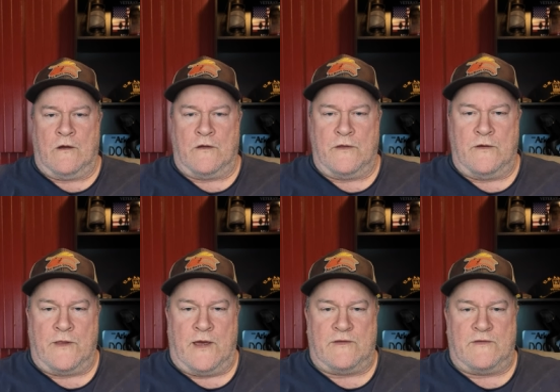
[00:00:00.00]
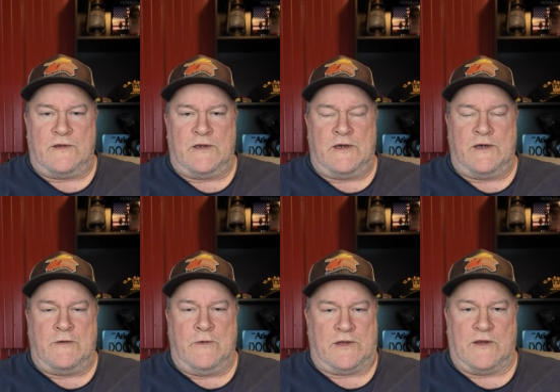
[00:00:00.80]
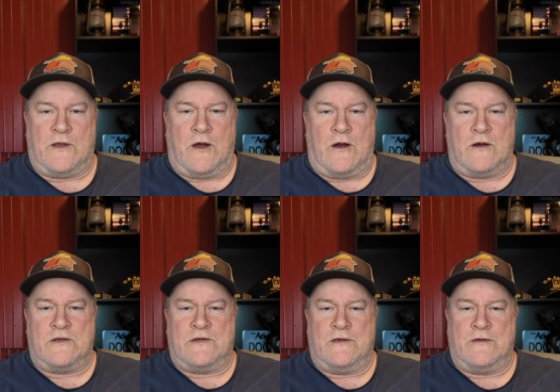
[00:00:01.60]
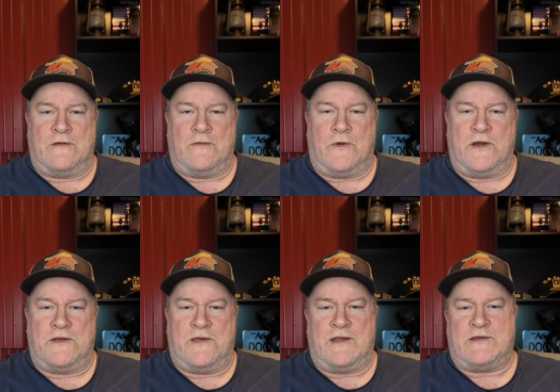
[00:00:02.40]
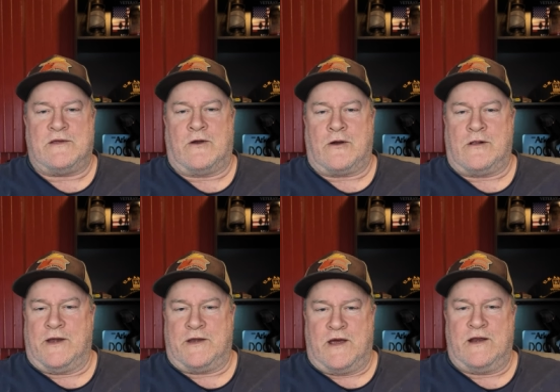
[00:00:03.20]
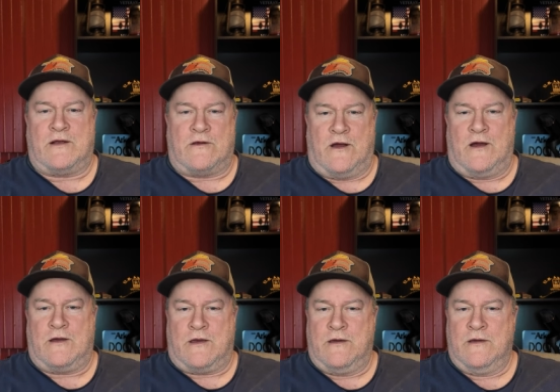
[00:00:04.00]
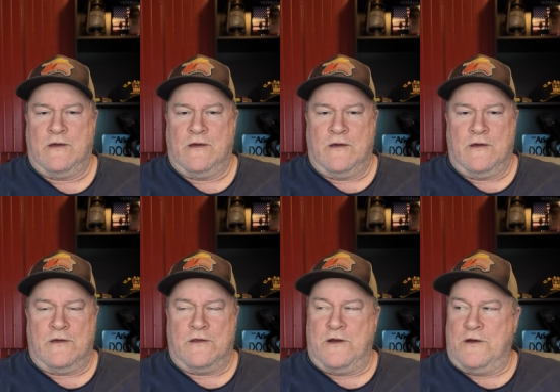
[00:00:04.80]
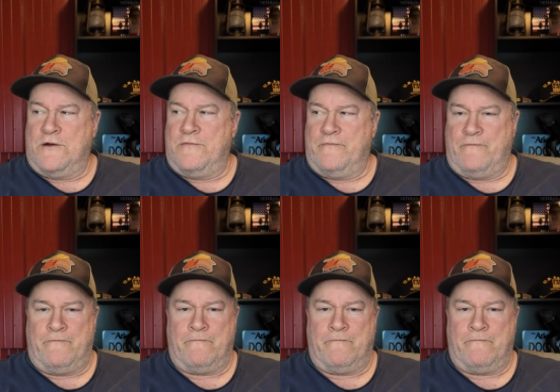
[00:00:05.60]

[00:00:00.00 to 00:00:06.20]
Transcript: Although that's uh, with the dogs, when it gets dark like 9 o'clock, you know,